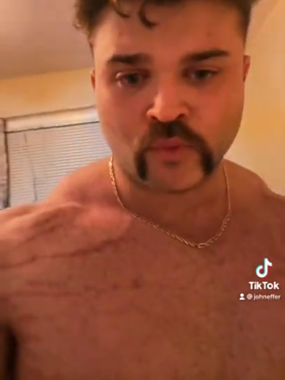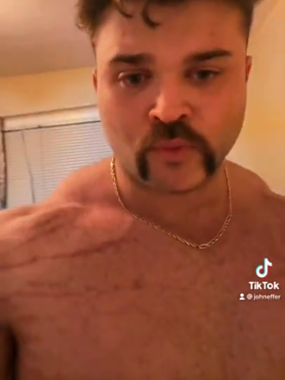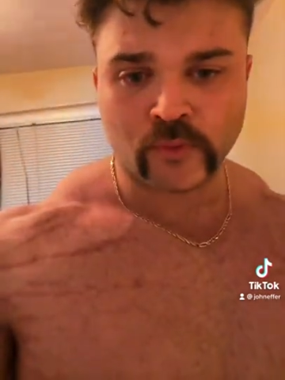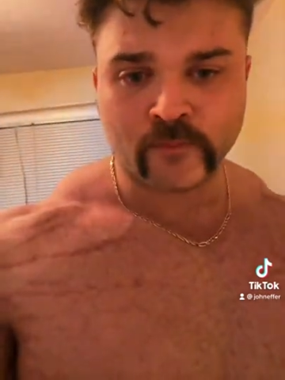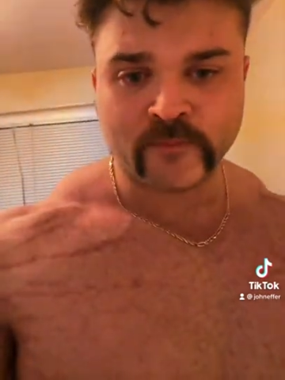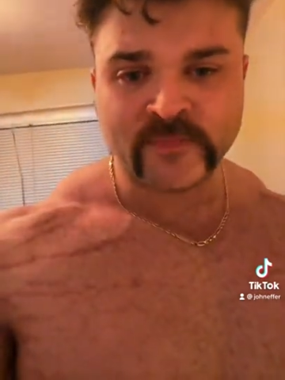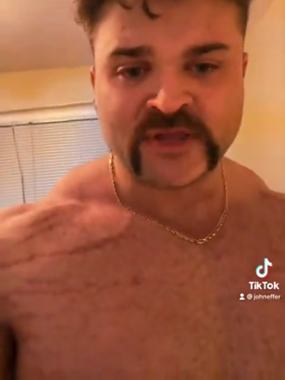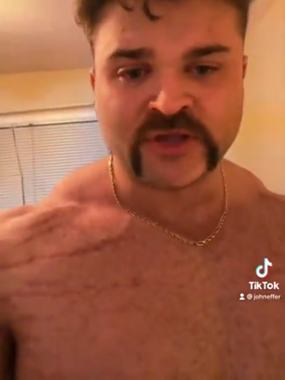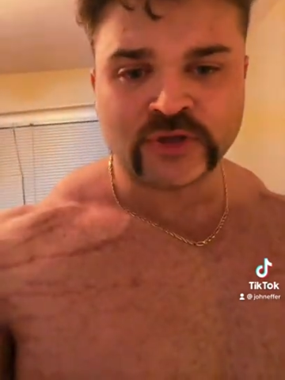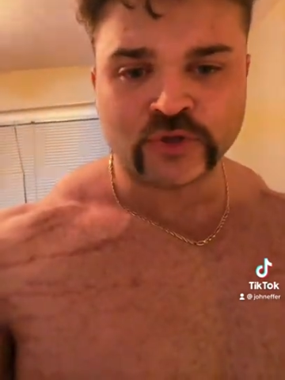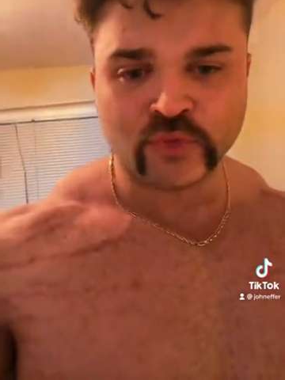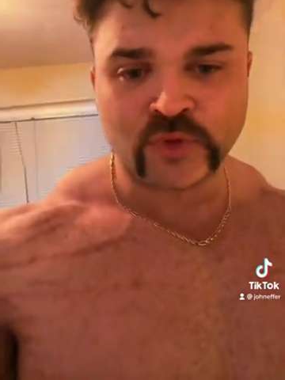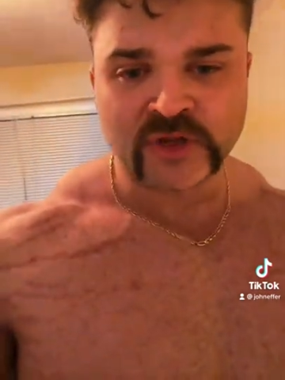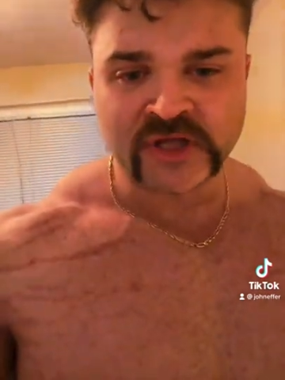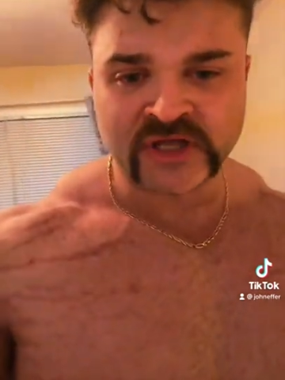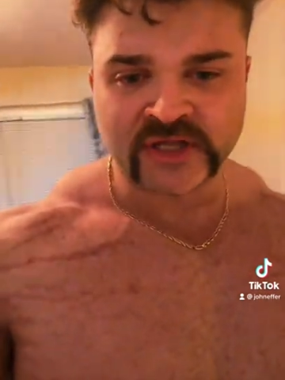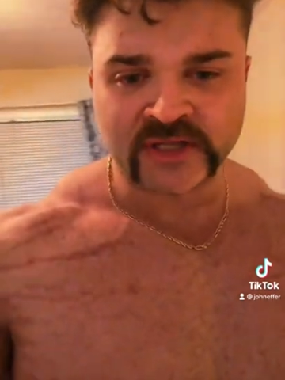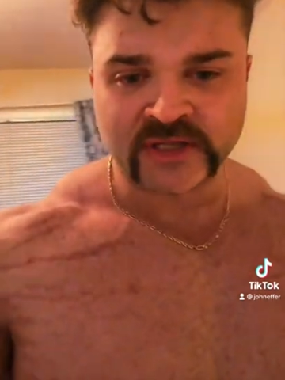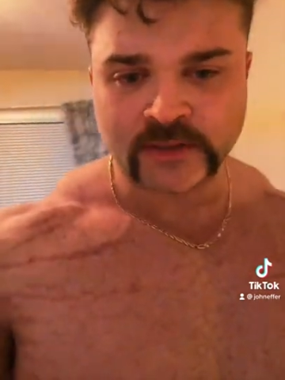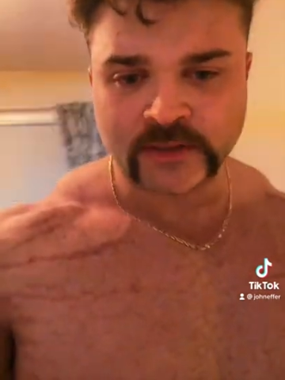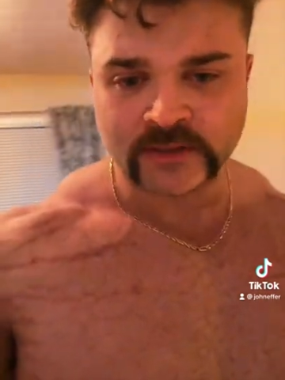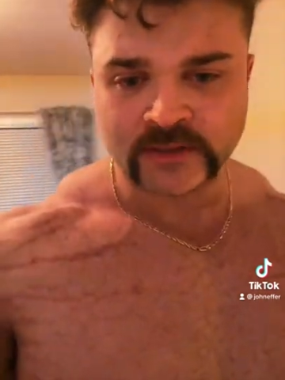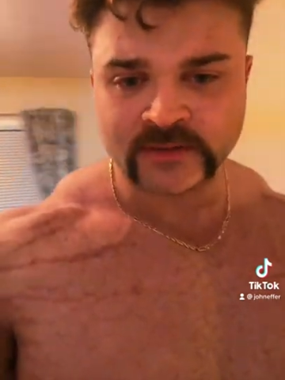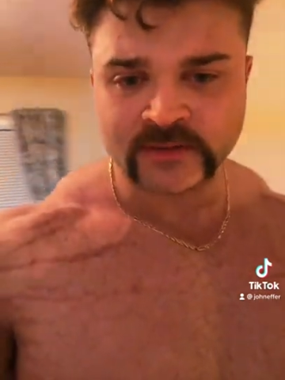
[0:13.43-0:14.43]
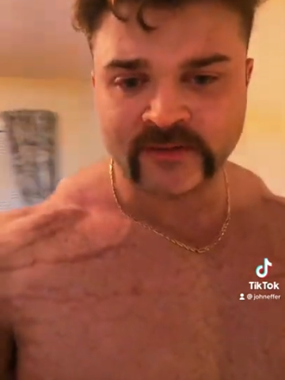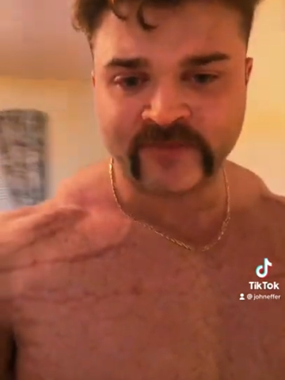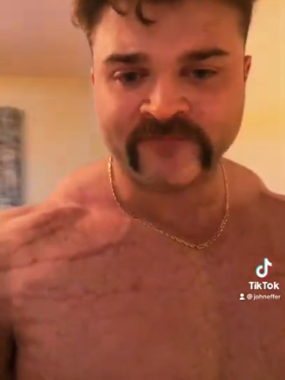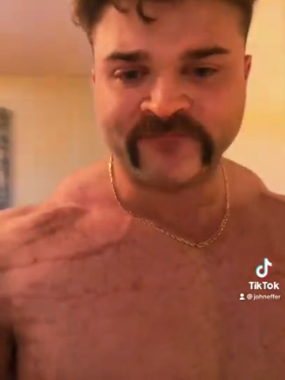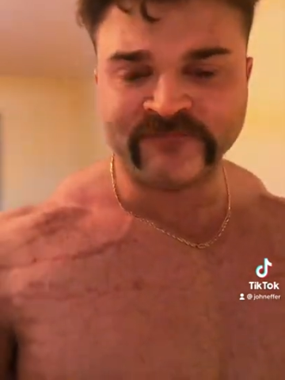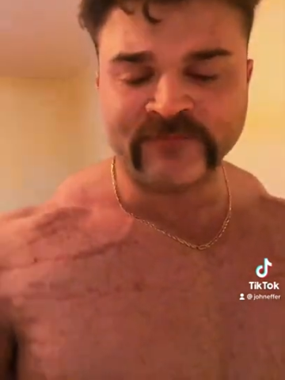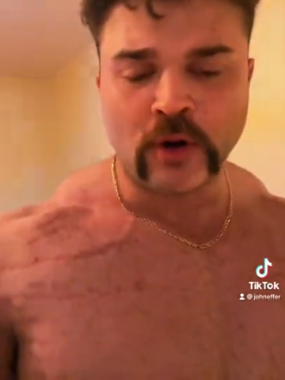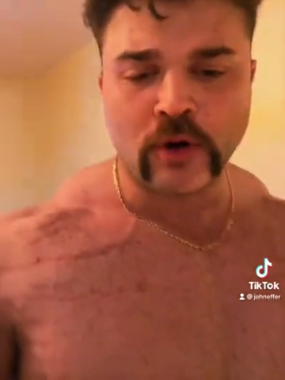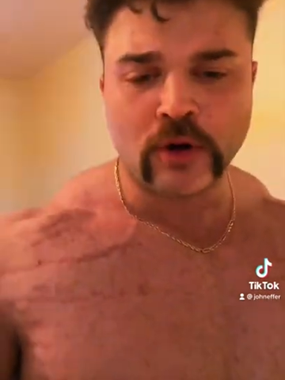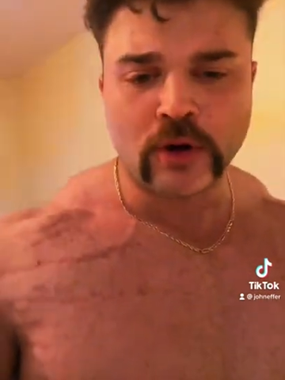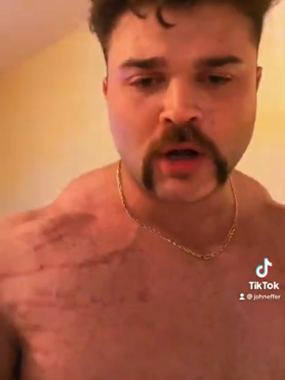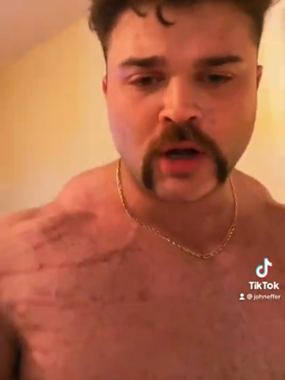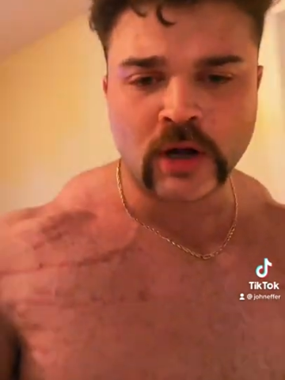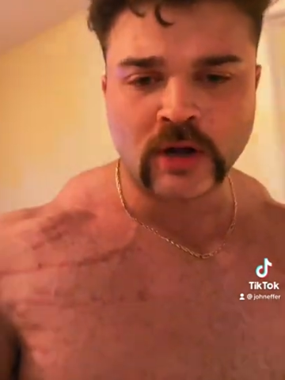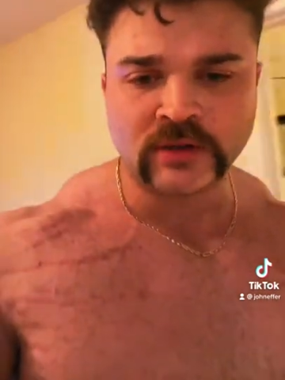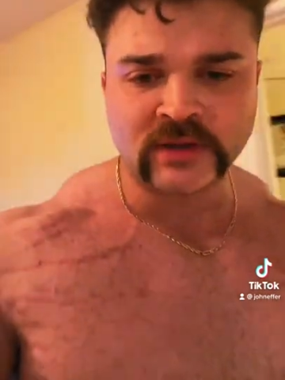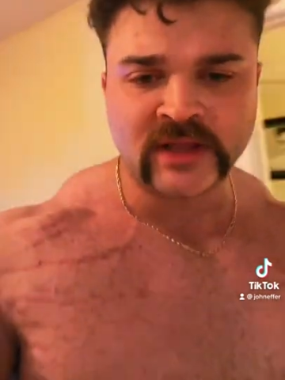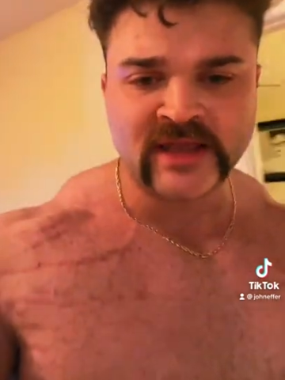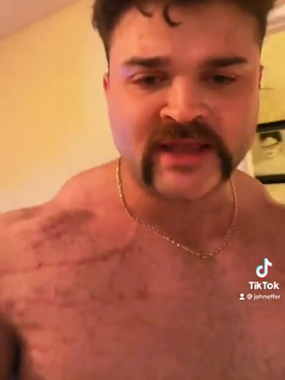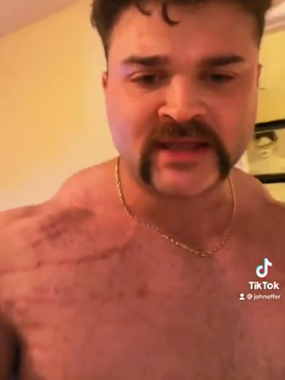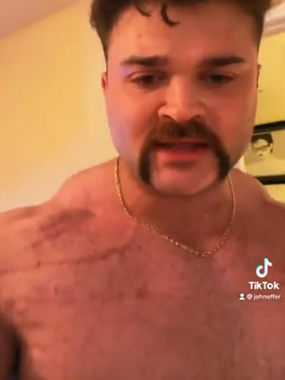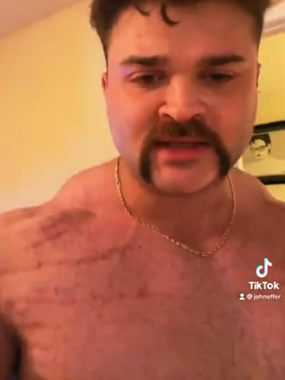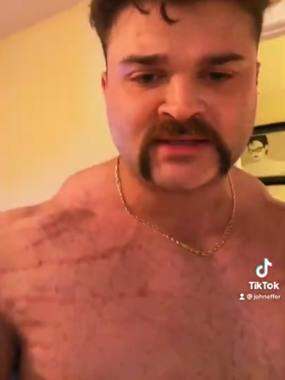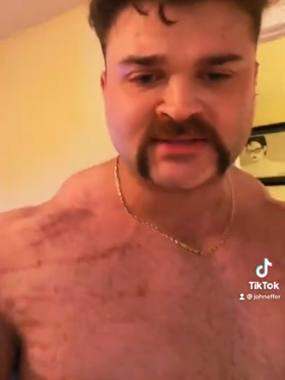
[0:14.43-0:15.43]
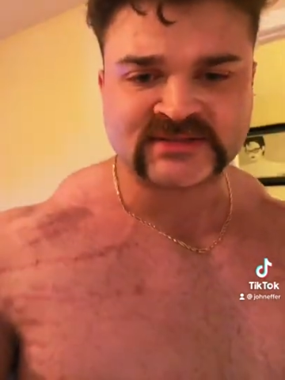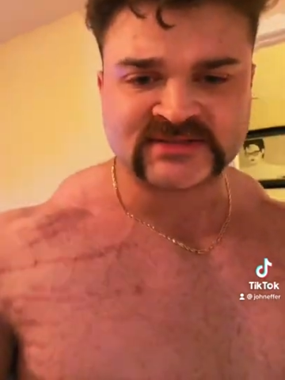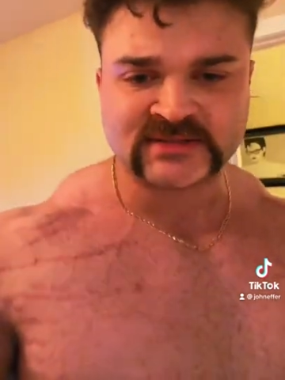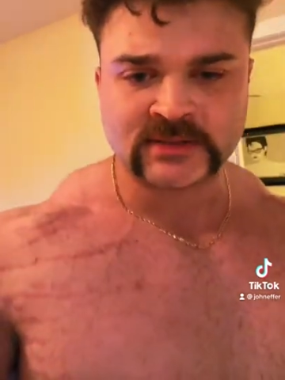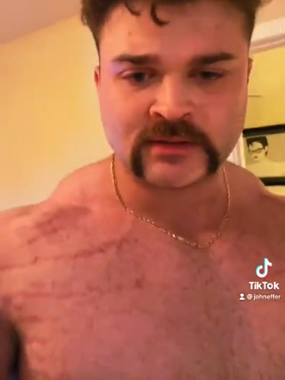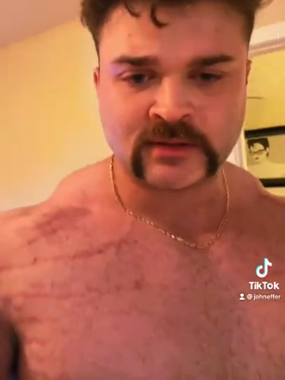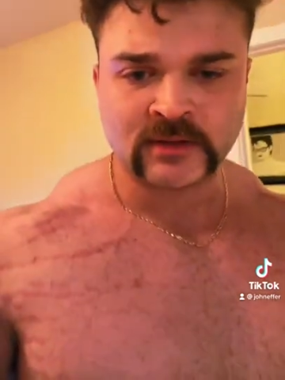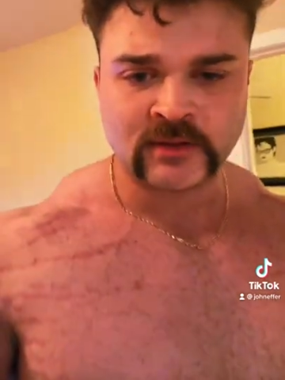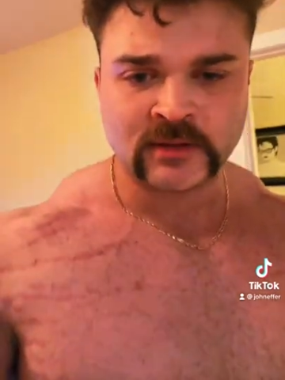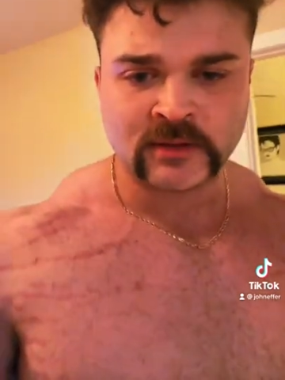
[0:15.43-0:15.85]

Meal one, 4 whole eggs.